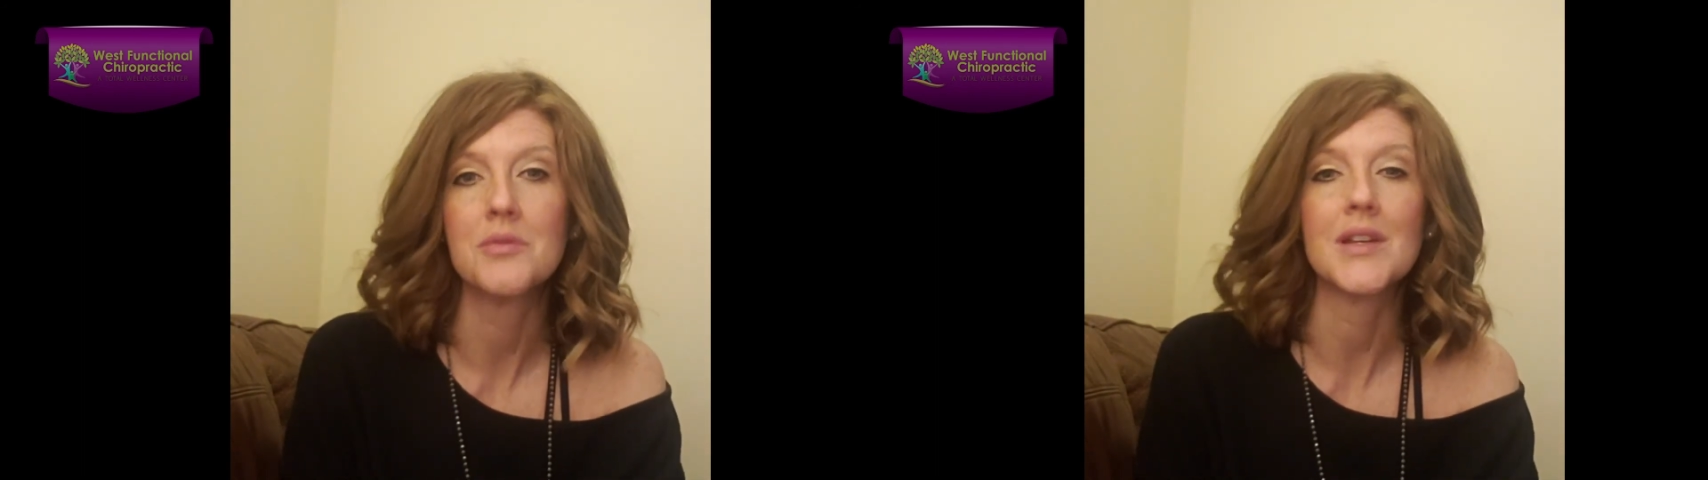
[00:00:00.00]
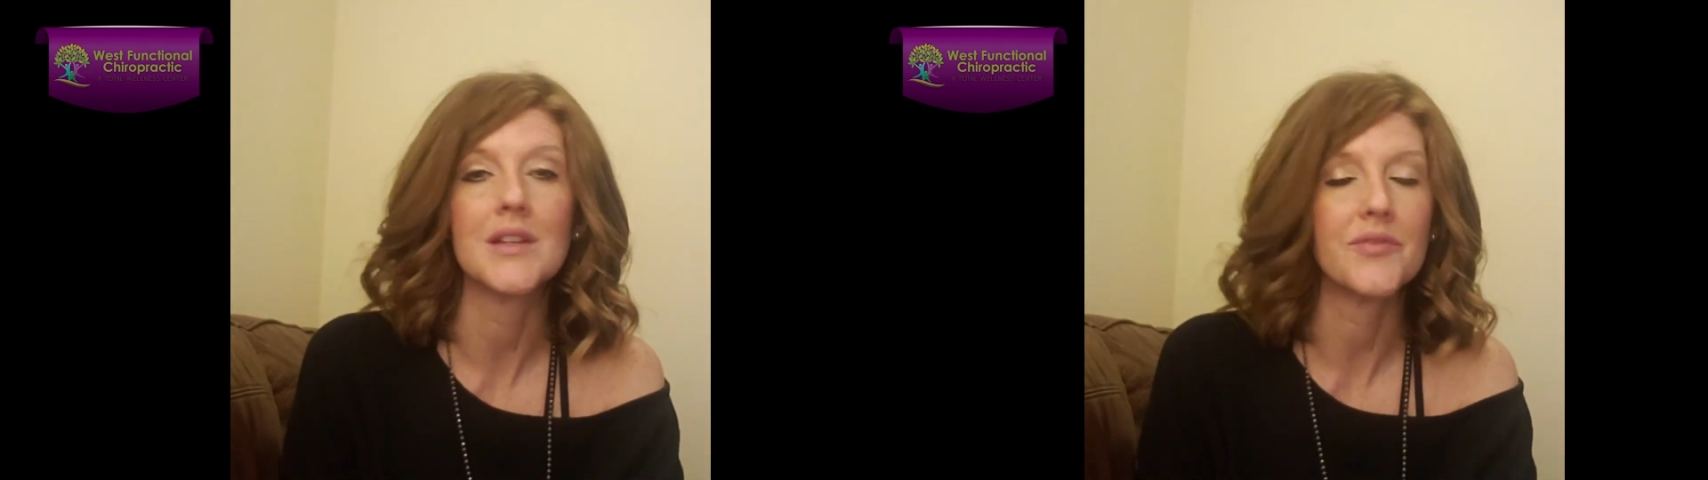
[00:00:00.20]

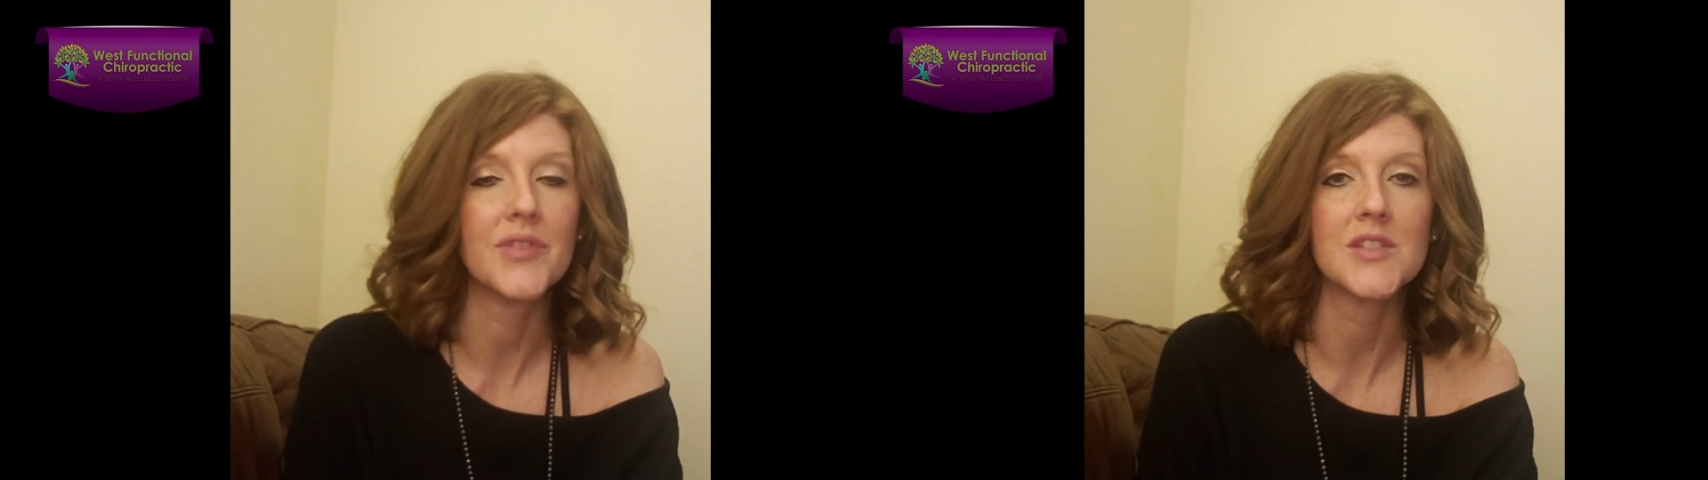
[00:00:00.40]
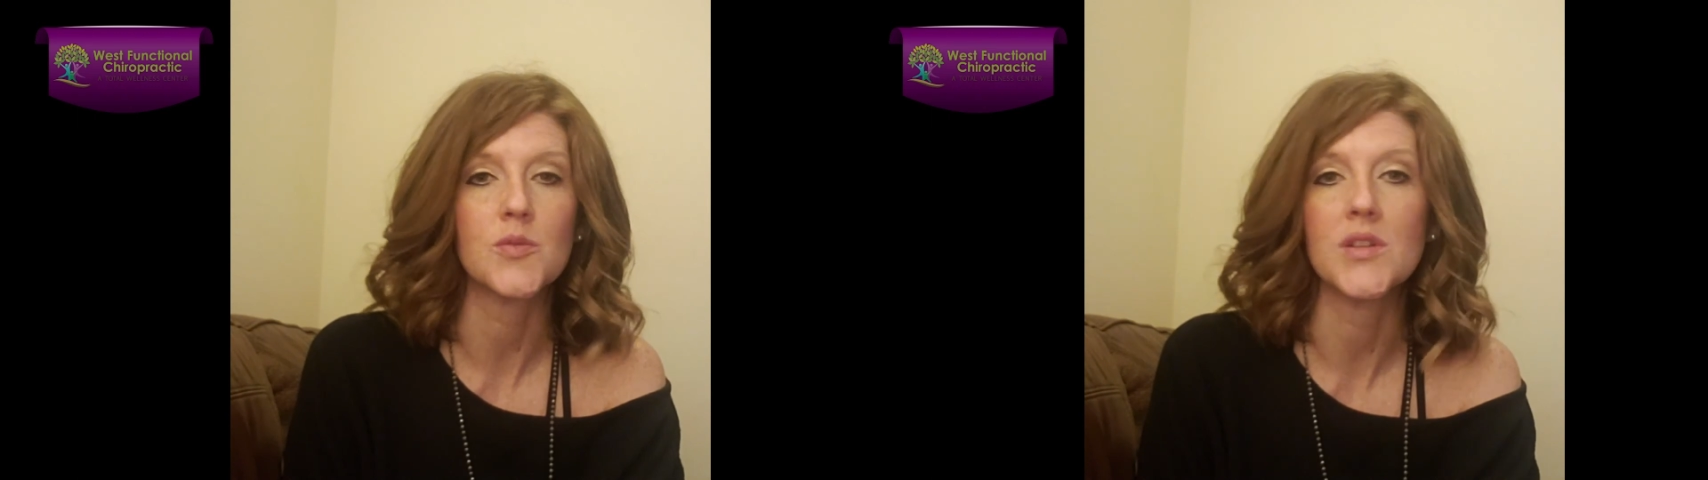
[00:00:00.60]
getting it
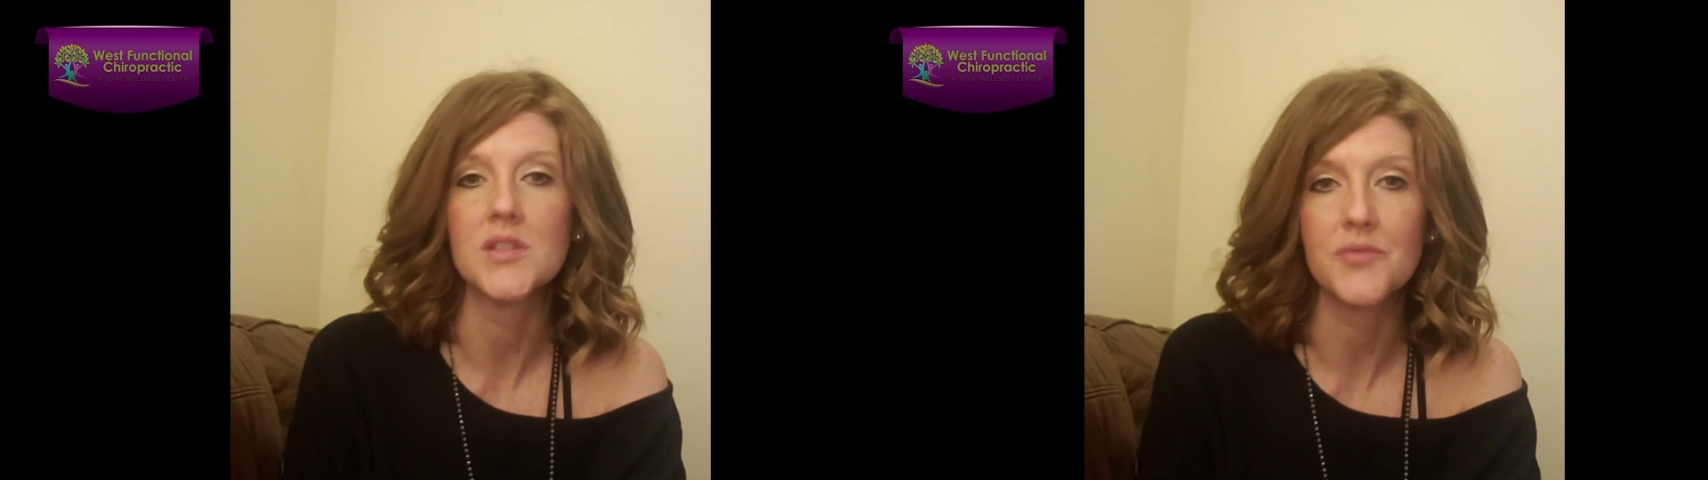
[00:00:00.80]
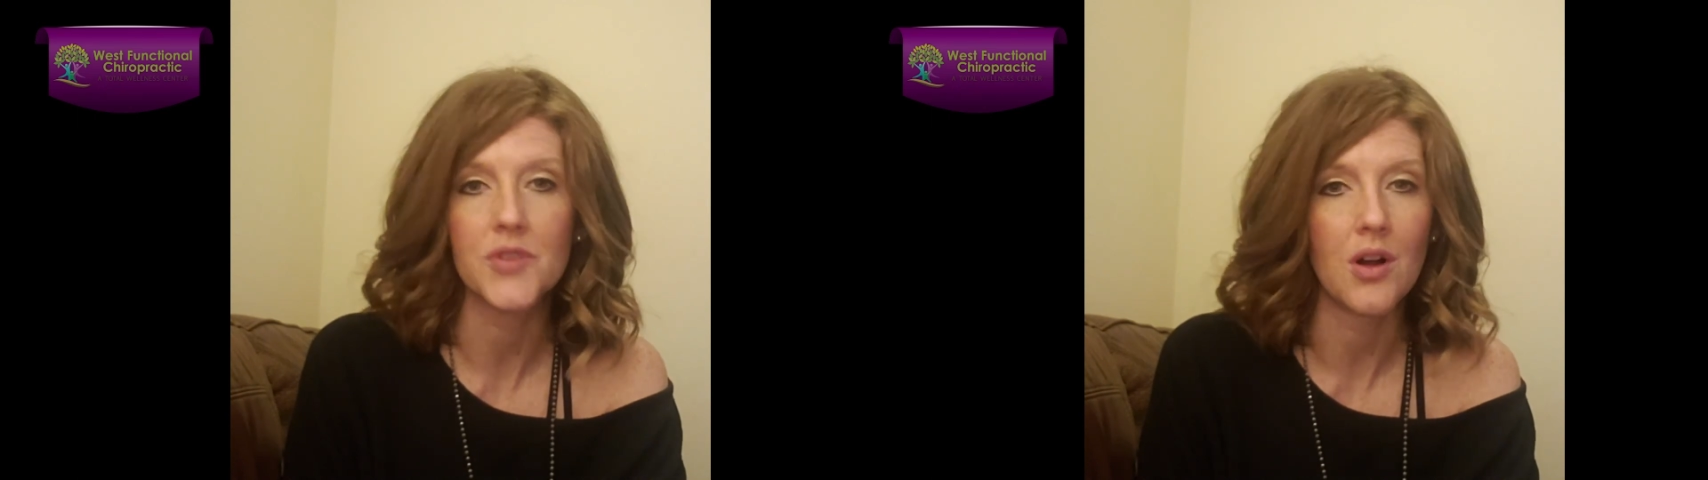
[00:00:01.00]
fixed once
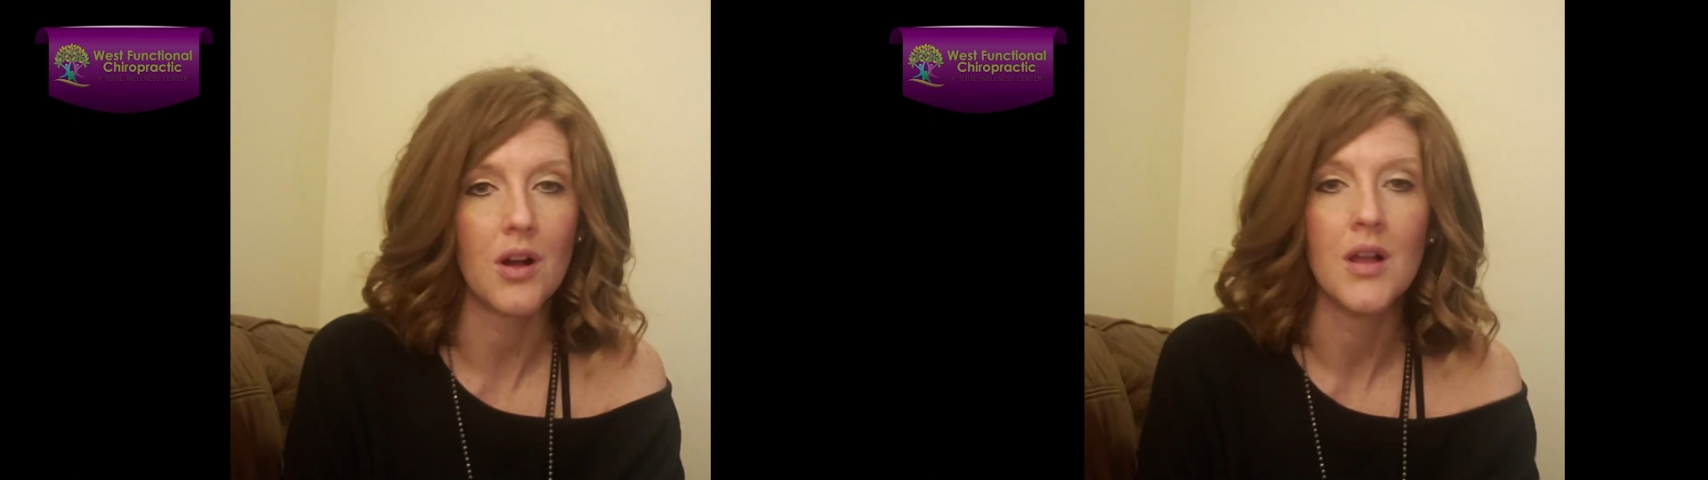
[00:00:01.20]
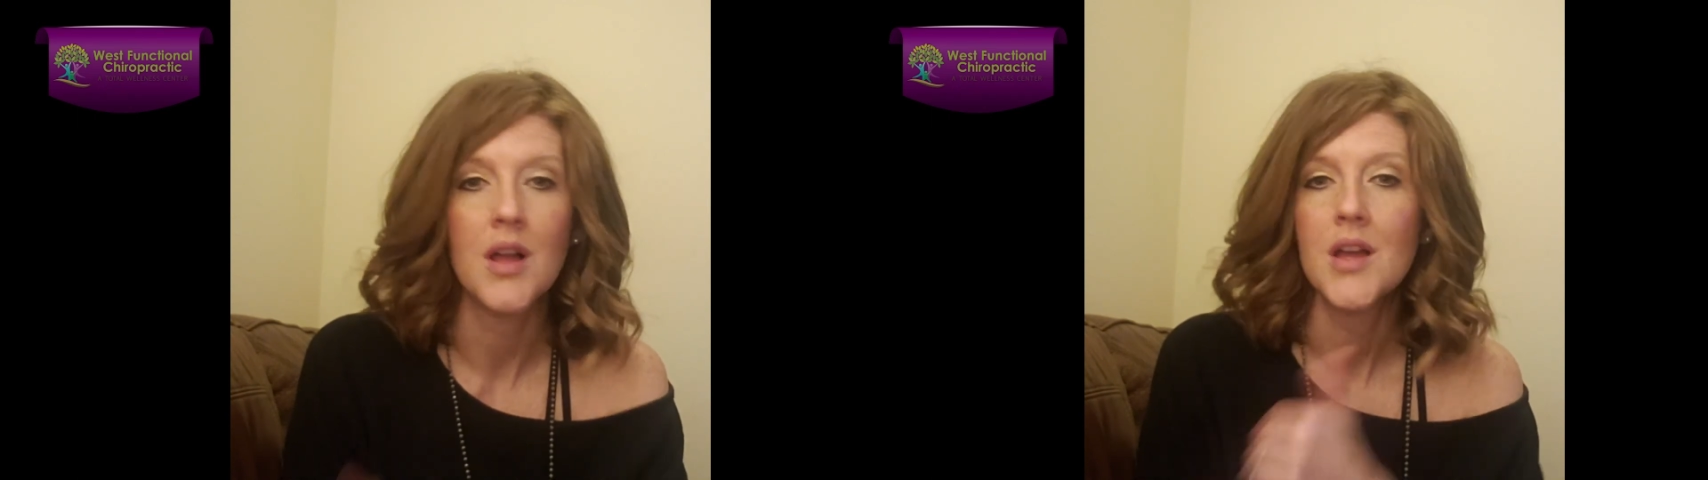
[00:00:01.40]
and for all.